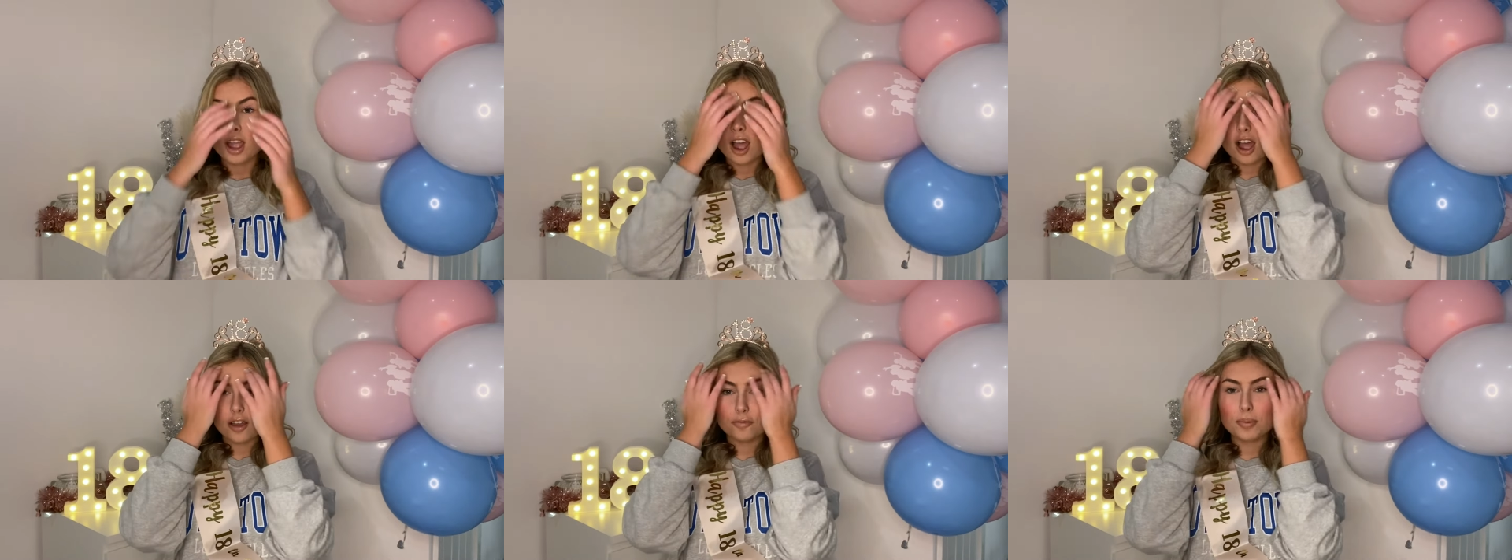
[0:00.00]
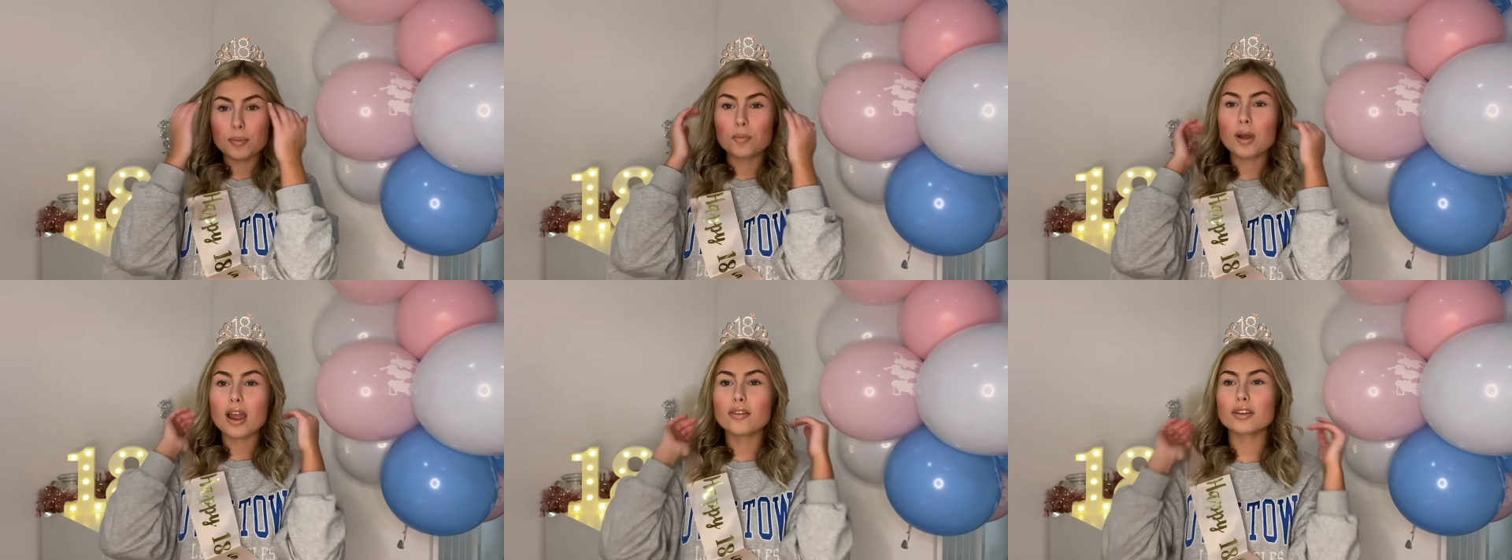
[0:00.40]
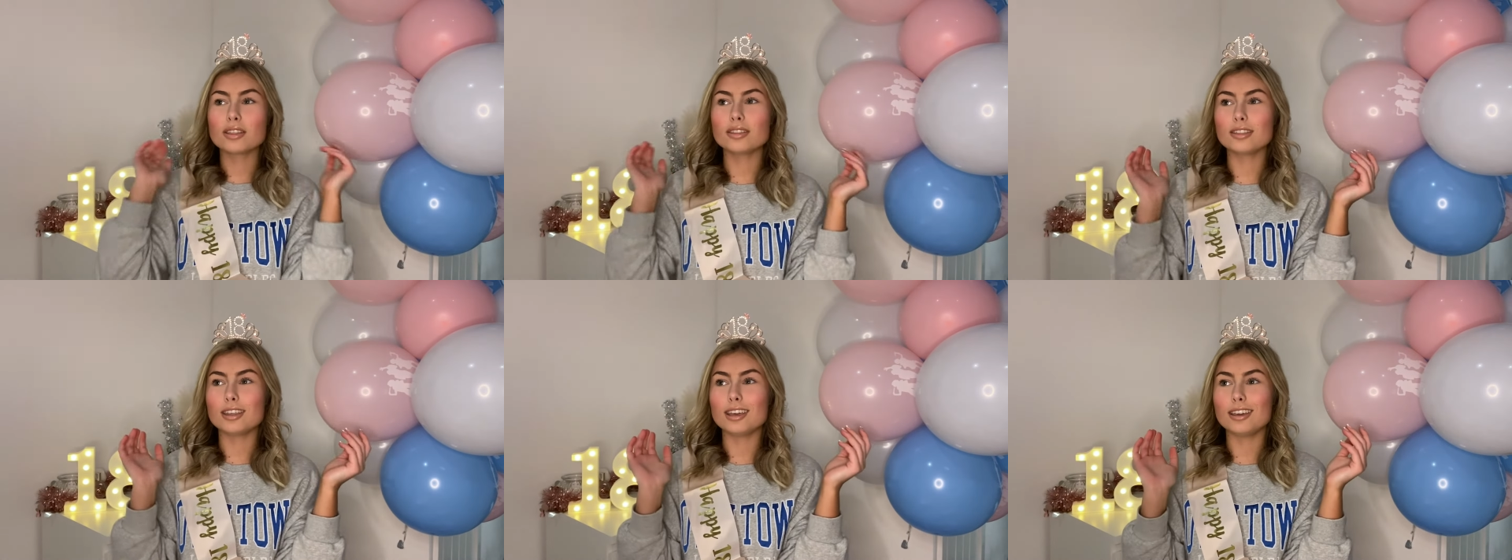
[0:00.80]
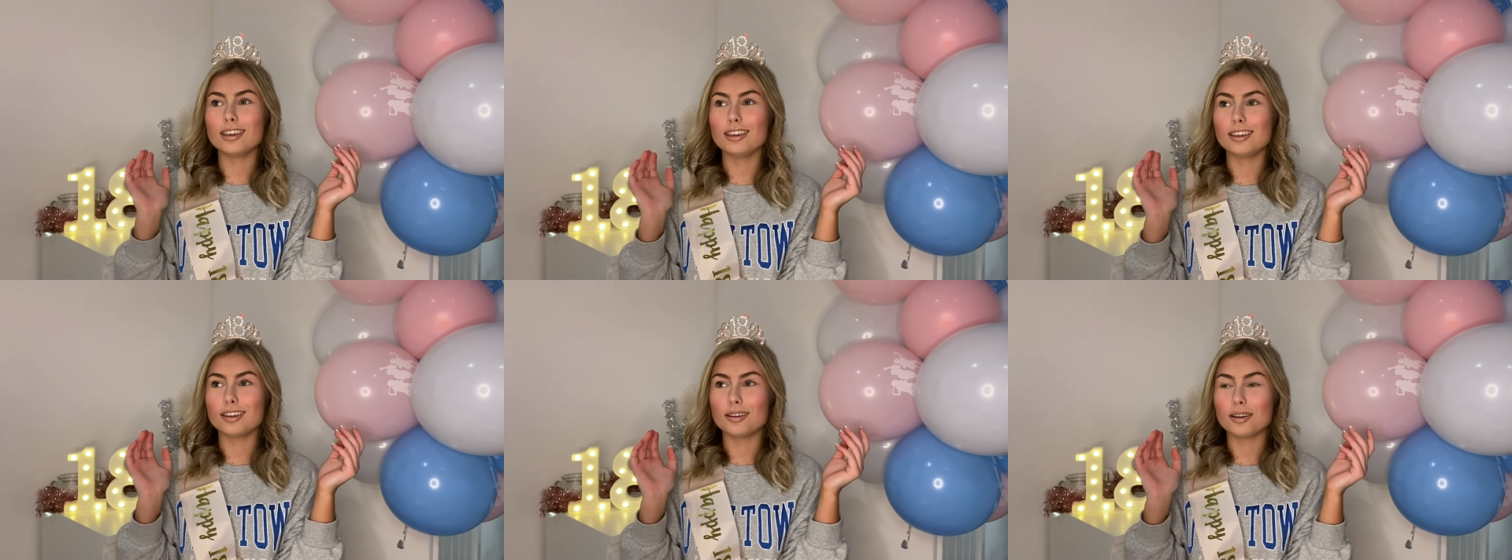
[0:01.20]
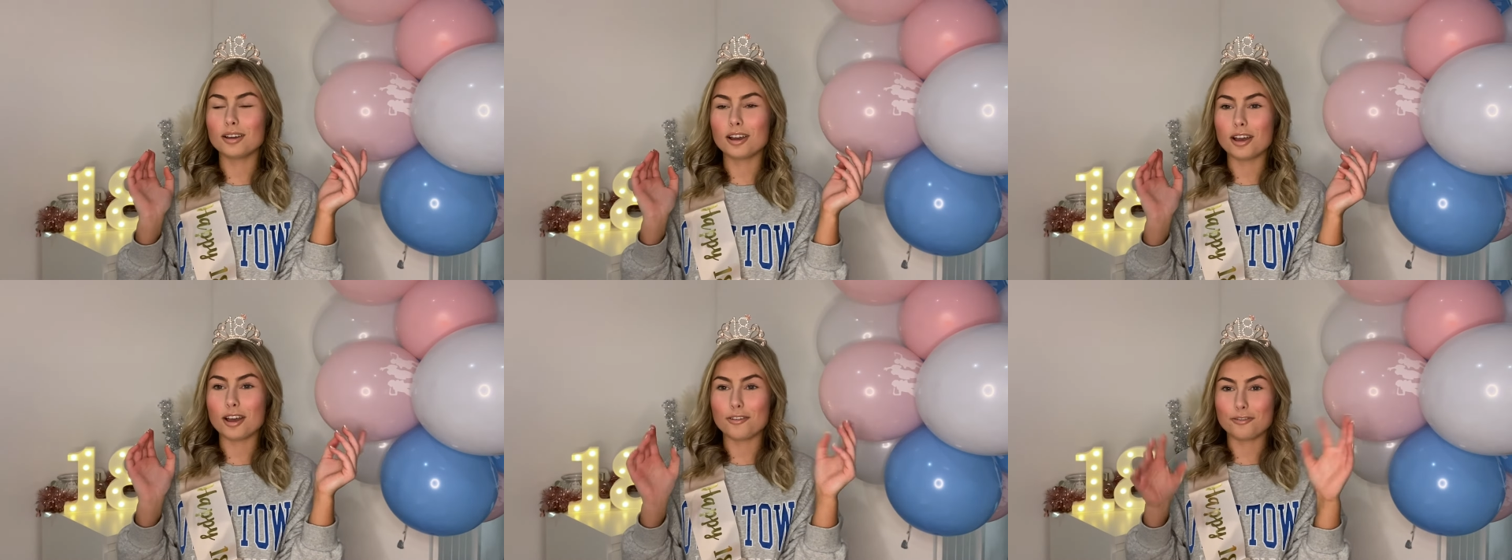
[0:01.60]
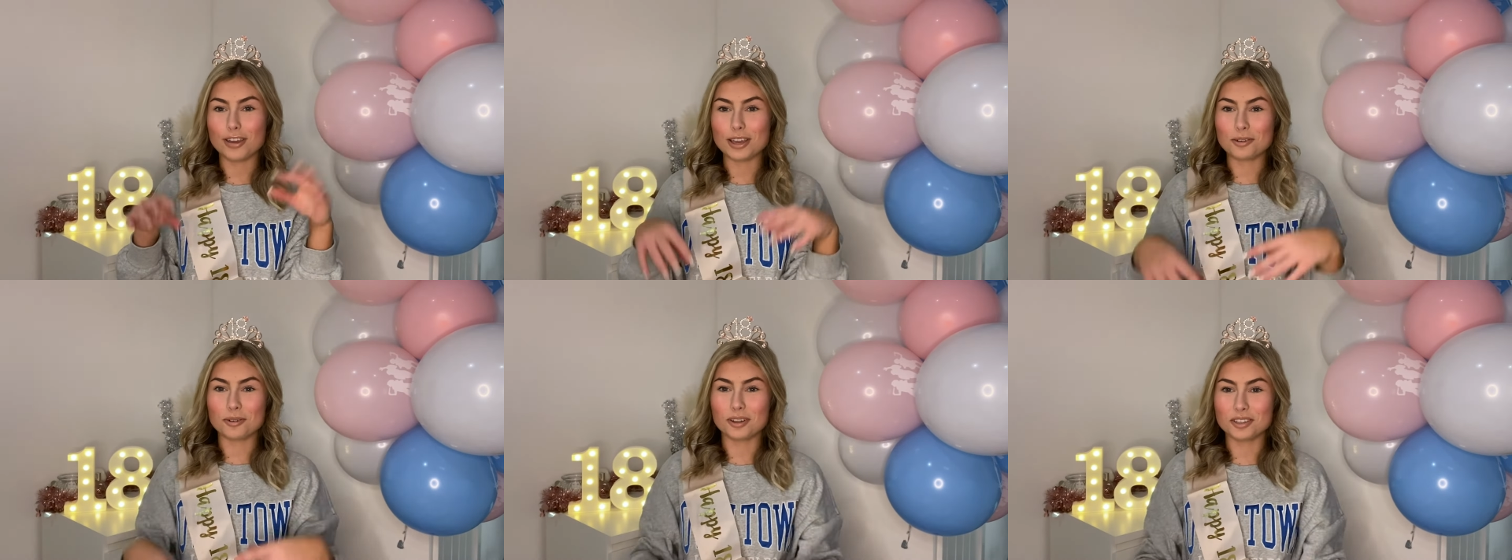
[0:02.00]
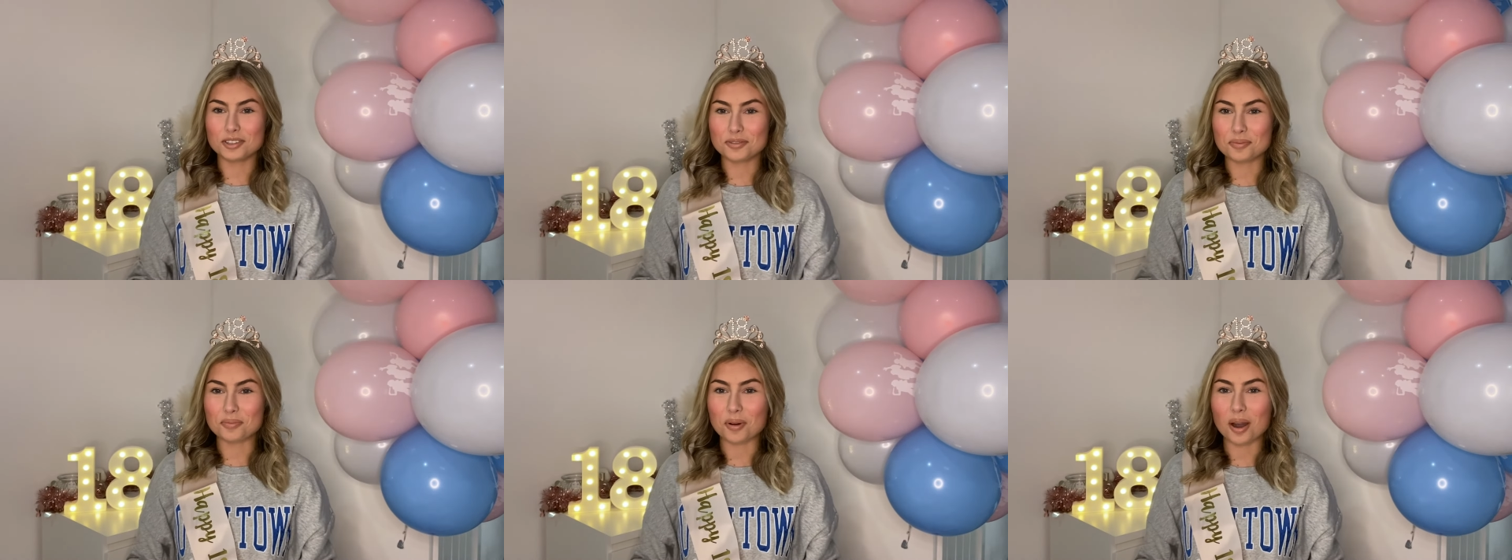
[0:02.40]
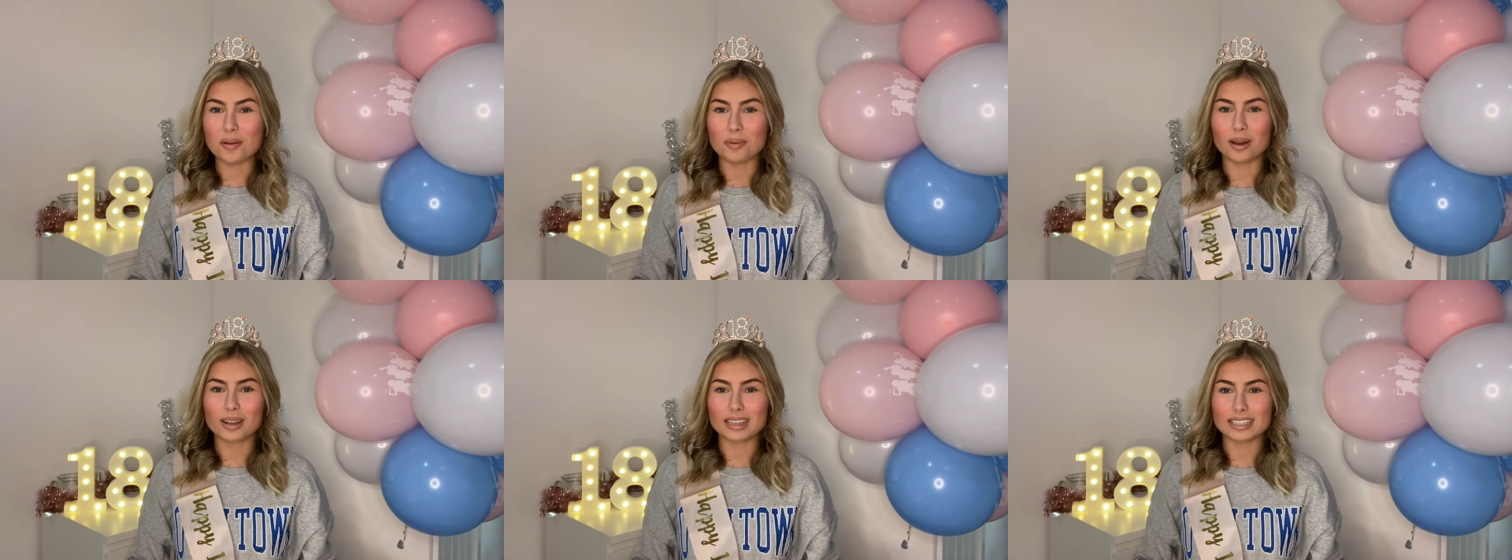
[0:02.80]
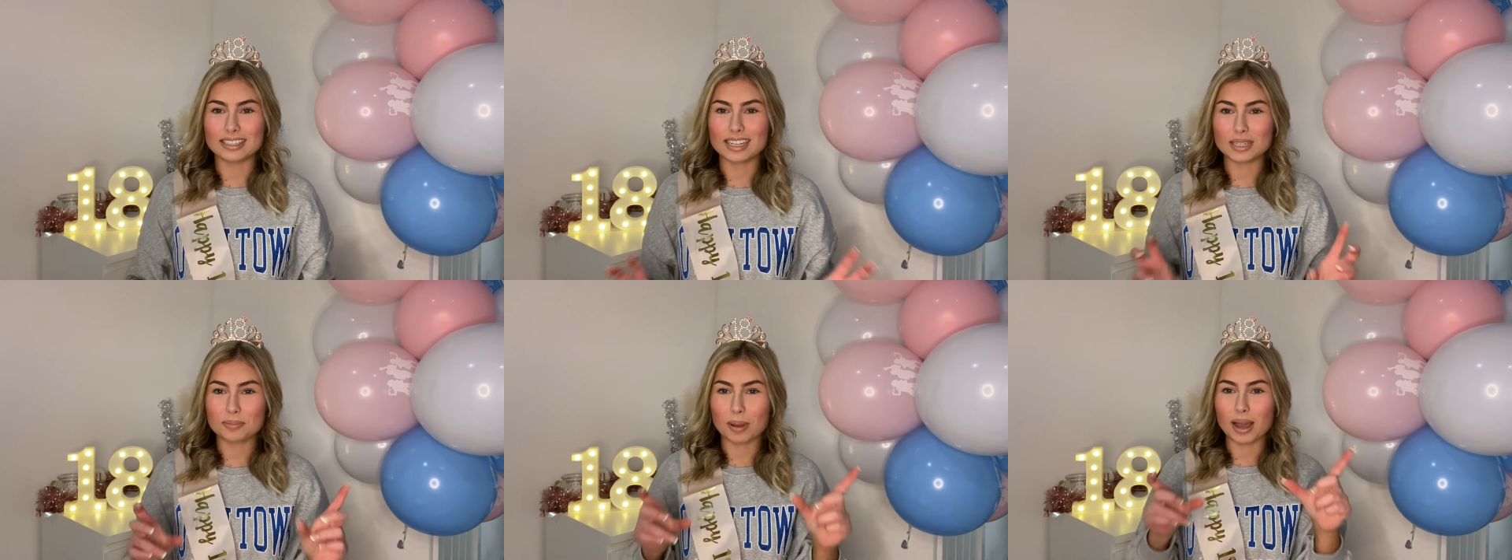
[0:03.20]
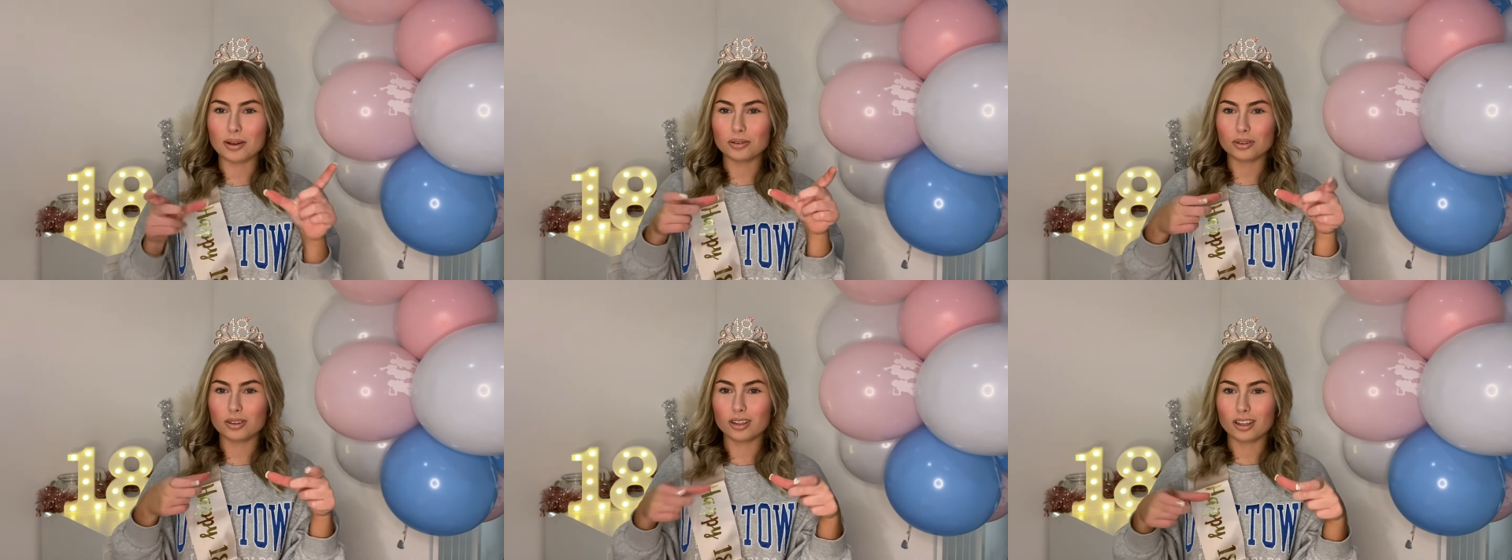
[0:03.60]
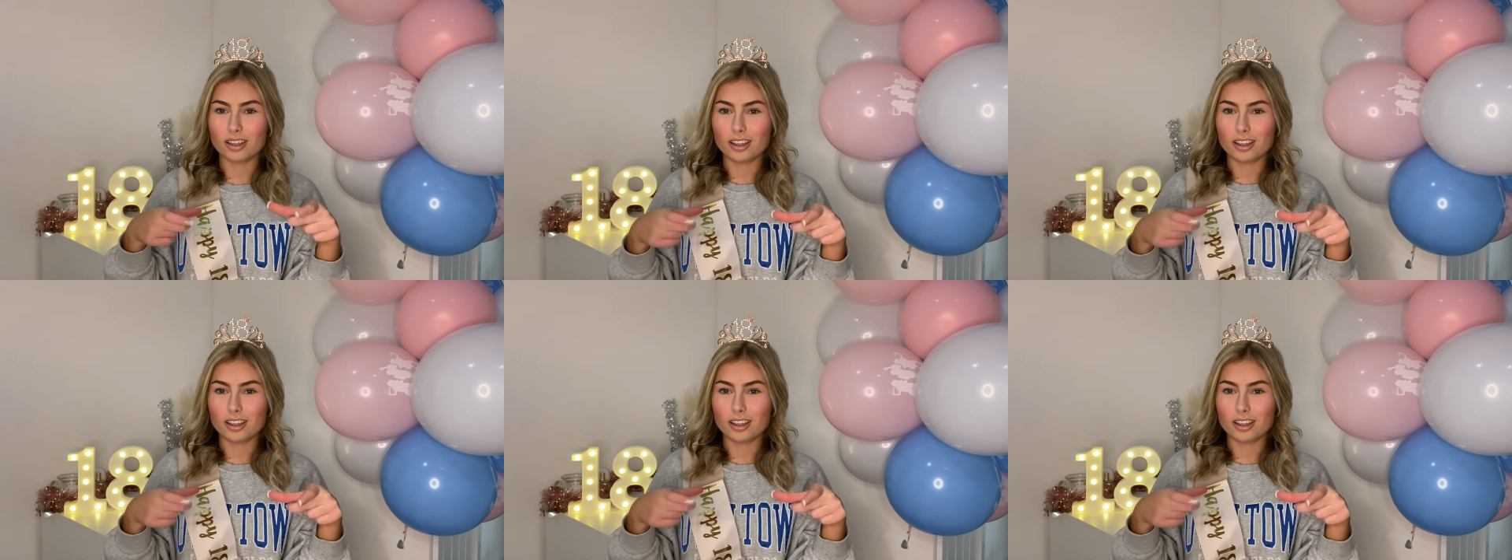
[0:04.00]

I've been wearing the fake ones from Primark, the £6